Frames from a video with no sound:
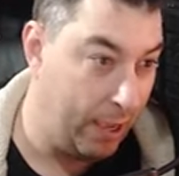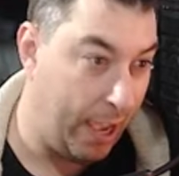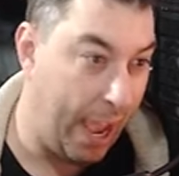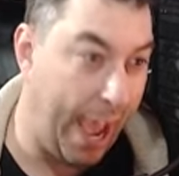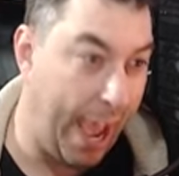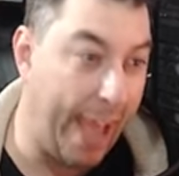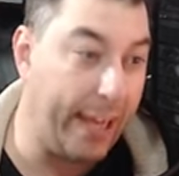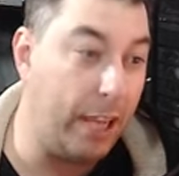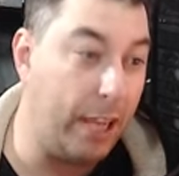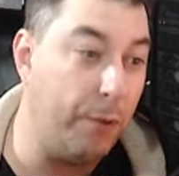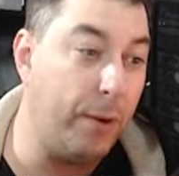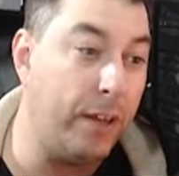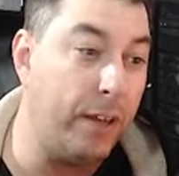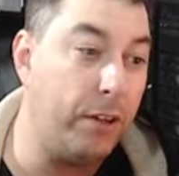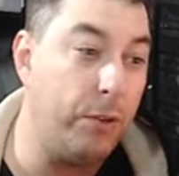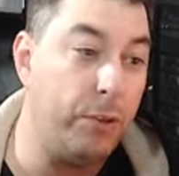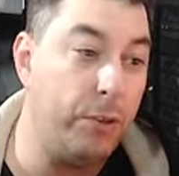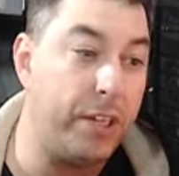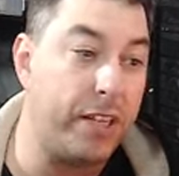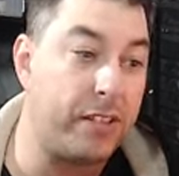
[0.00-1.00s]
Anyone
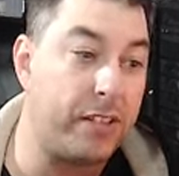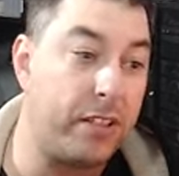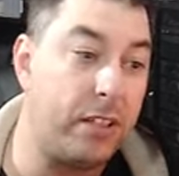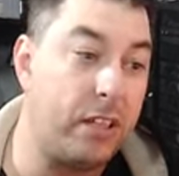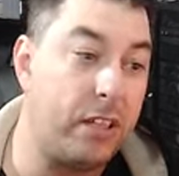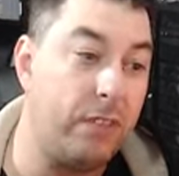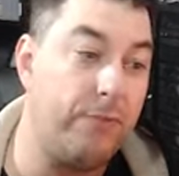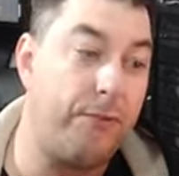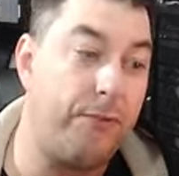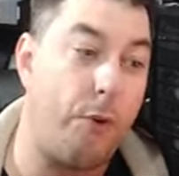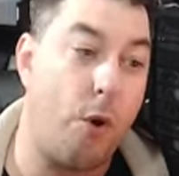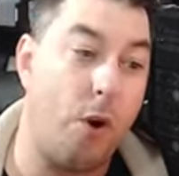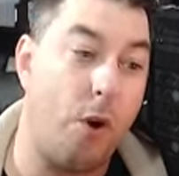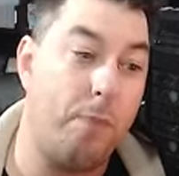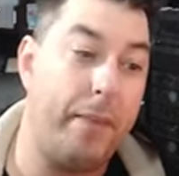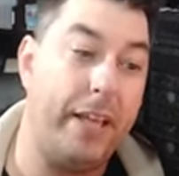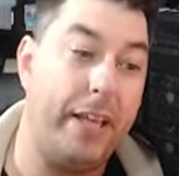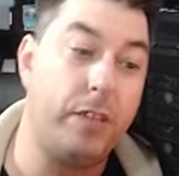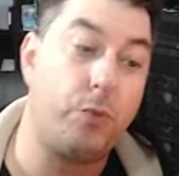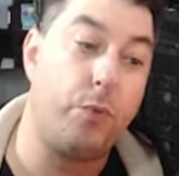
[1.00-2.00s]
who doesn't conform
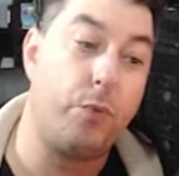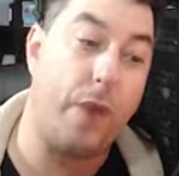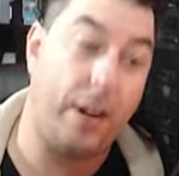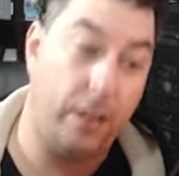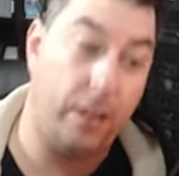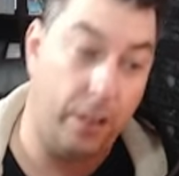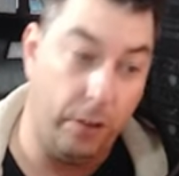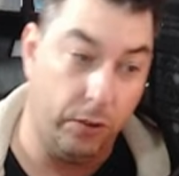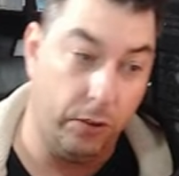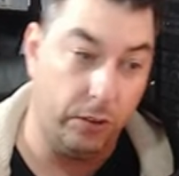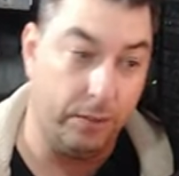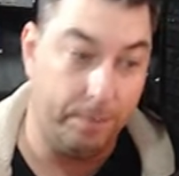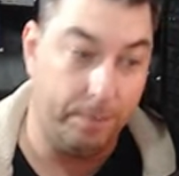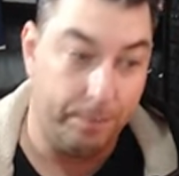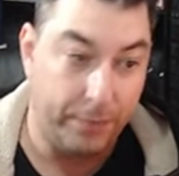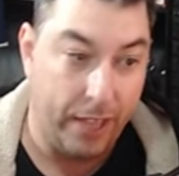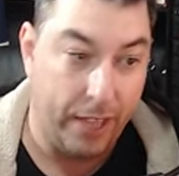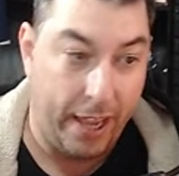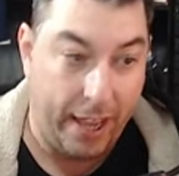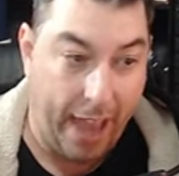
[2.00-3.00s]
is ridiculed,
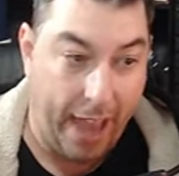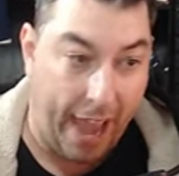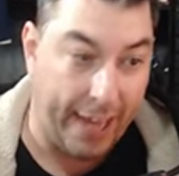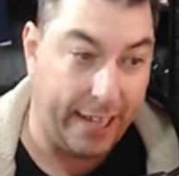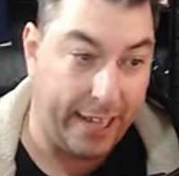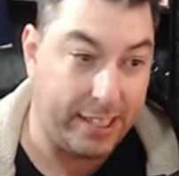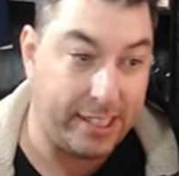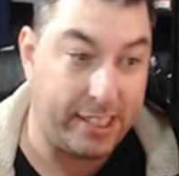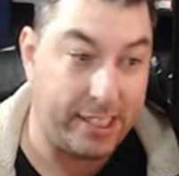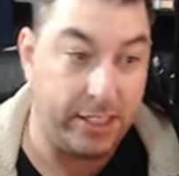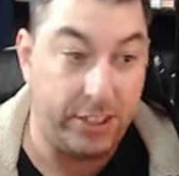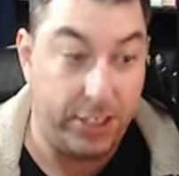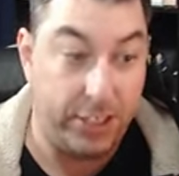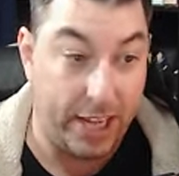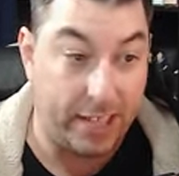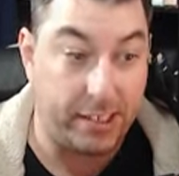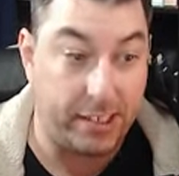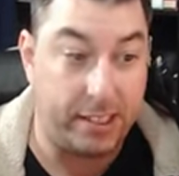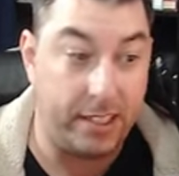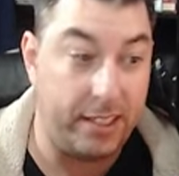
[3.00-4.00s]
and it's
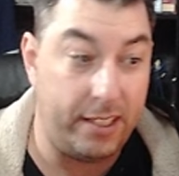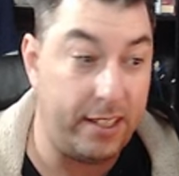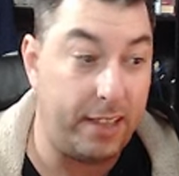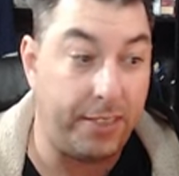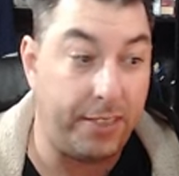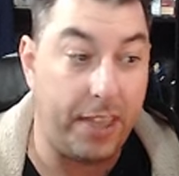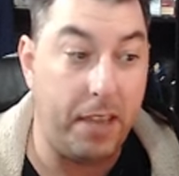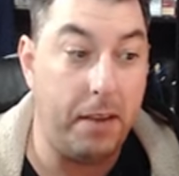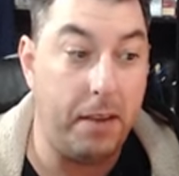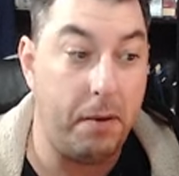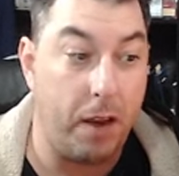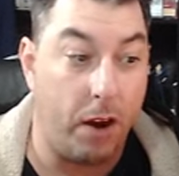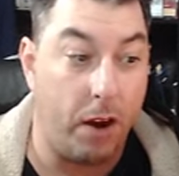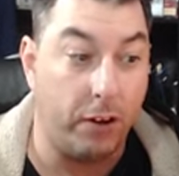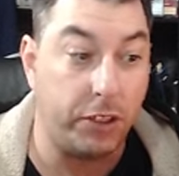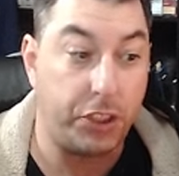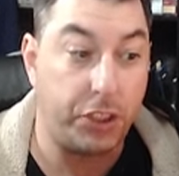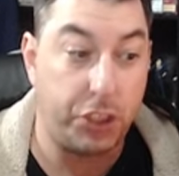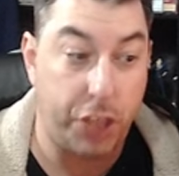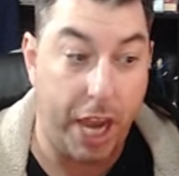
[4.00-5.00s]
suggested that they are
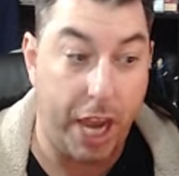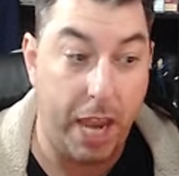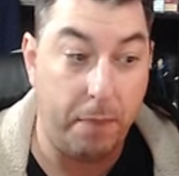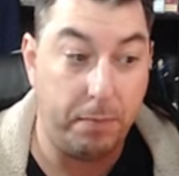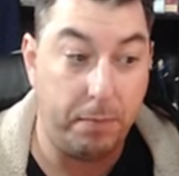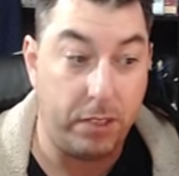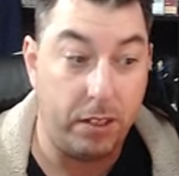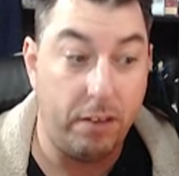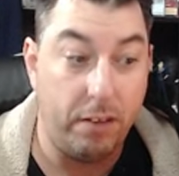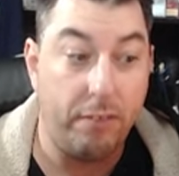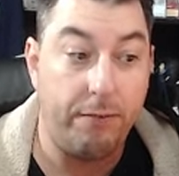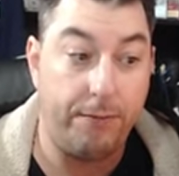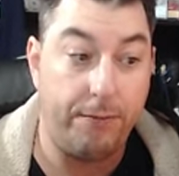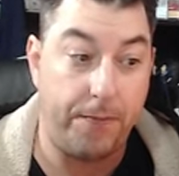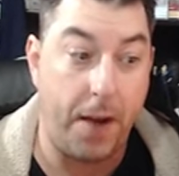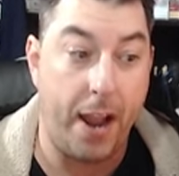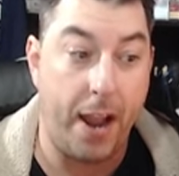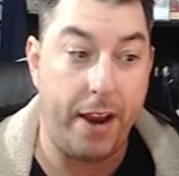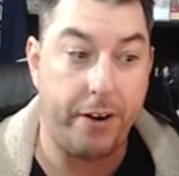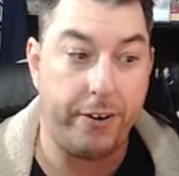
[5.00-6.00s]
shamed,
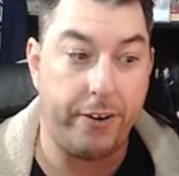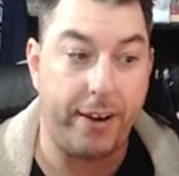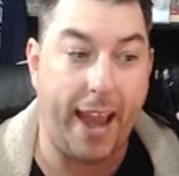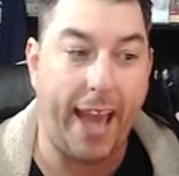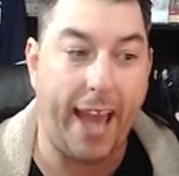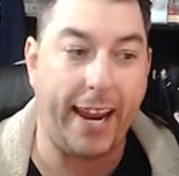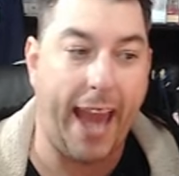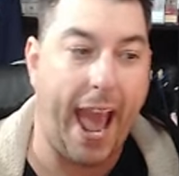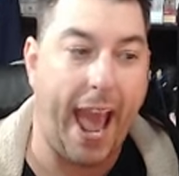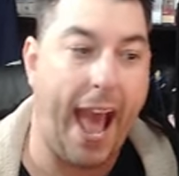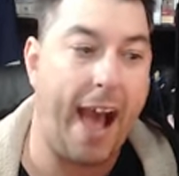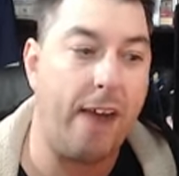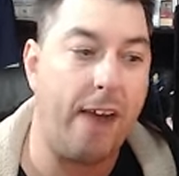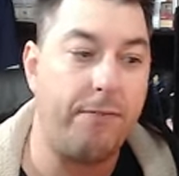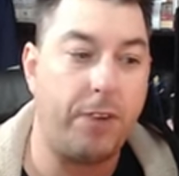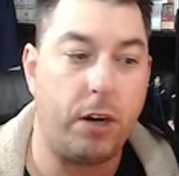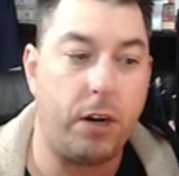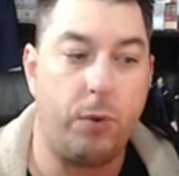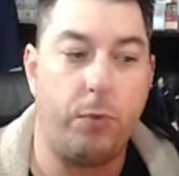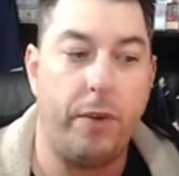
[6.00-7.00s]
fired, and have
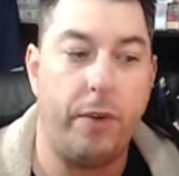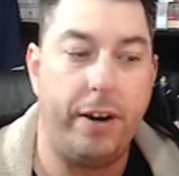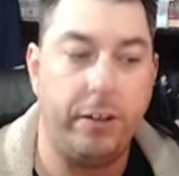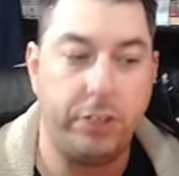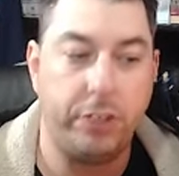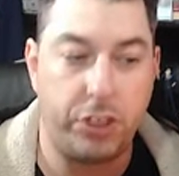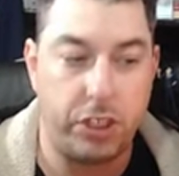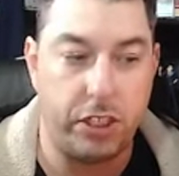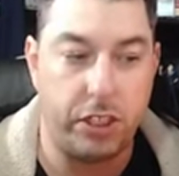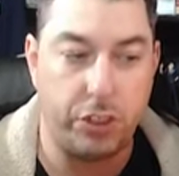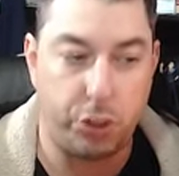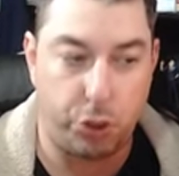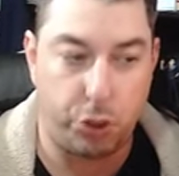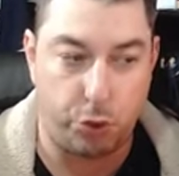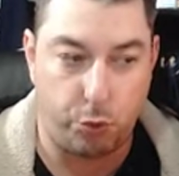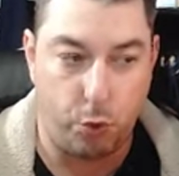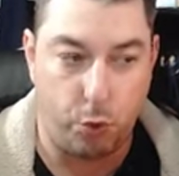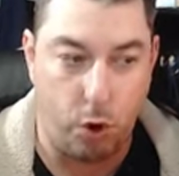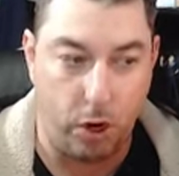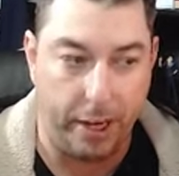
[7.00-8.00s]
careers
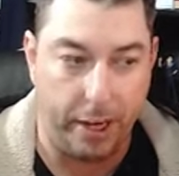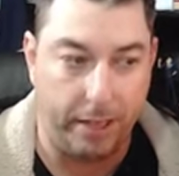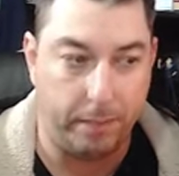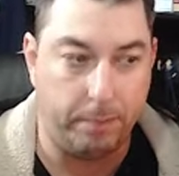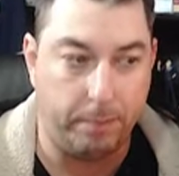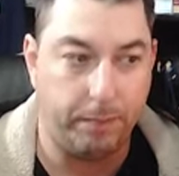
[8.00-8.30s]
destroyed.